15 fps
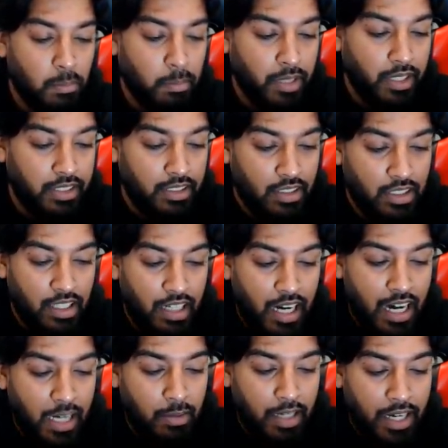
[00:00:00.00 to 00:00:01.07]
but
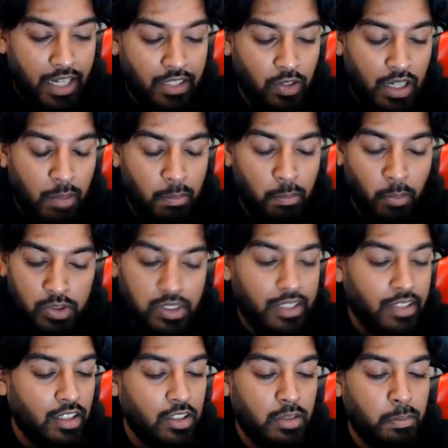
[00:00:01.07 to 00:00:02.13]
I know I'm most
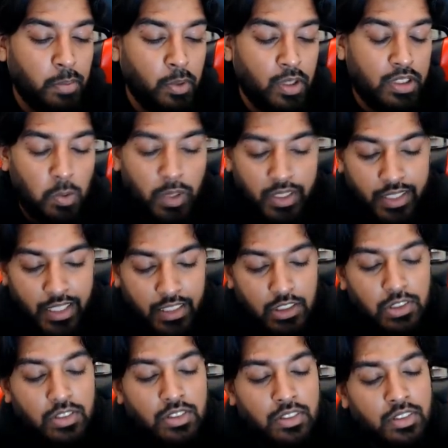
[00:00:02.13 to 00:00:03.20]
likely not going to pull it. So what can I
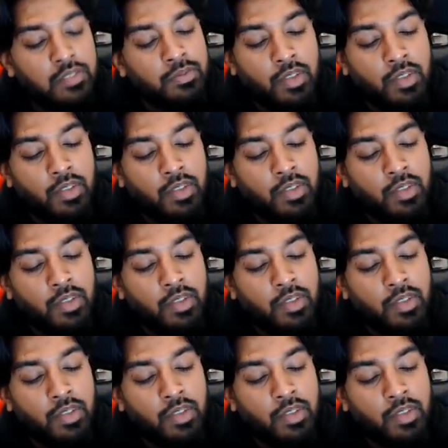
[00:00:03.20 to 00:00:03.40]
do?